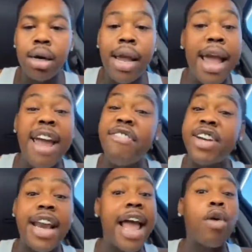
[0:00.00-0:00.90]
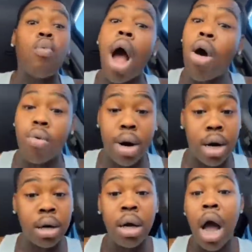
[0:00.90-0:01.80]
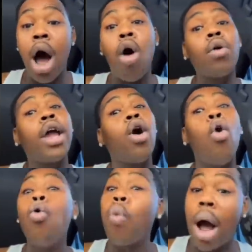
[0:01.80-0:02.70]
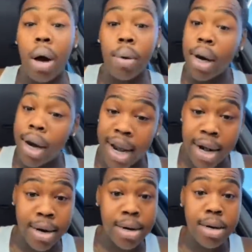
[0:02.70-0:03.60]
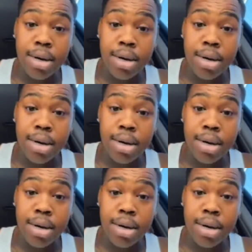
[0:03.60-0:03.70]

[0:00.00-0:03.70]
Yeah, everything wrong there. I don't care who wrong there, nigga.